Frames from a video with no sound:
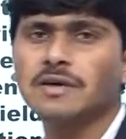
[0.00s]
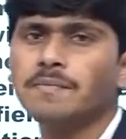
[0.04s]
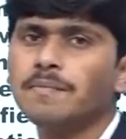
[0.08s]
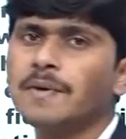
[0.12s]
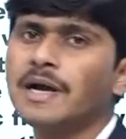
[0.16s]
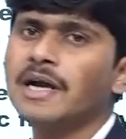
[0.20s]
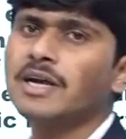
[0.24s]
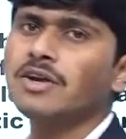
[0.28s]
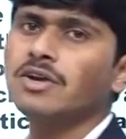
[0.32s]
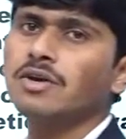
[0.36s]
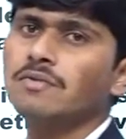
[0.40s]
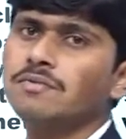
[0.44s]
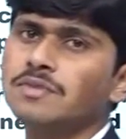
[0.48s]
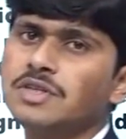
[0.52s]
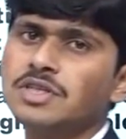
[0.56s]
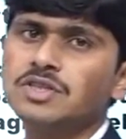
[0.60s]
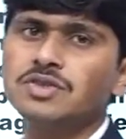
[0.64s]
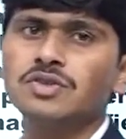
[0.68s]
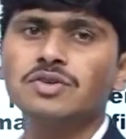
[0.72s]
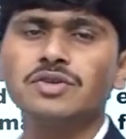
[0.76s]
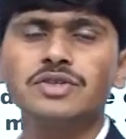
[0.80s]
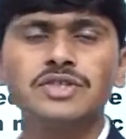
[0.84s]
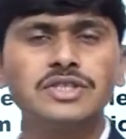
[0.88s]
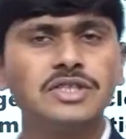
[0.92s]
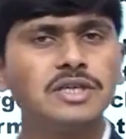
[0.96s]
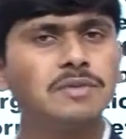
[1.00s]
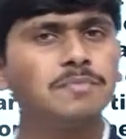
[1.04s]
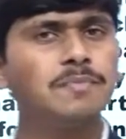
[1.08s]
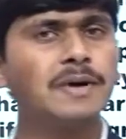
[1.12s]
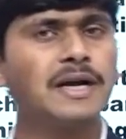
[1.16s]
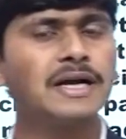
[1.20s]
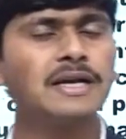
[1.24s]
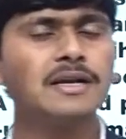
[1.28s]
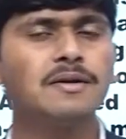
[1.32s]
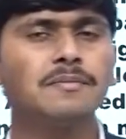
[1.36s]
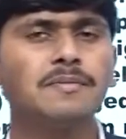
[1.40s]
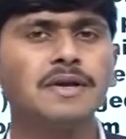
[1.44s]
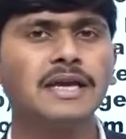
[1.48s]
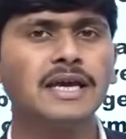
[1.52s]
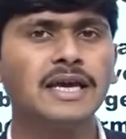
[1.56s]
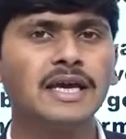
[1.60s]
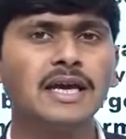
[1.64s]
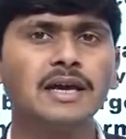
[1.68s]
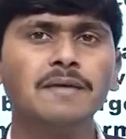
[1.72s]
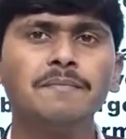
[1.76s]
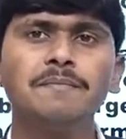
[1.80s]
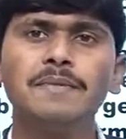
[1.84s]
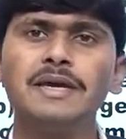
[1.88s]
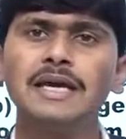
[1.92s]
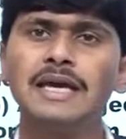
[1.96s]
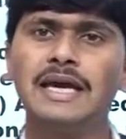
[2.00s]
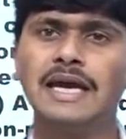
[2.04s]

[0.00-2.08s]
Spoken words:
parts of this question, part number A, B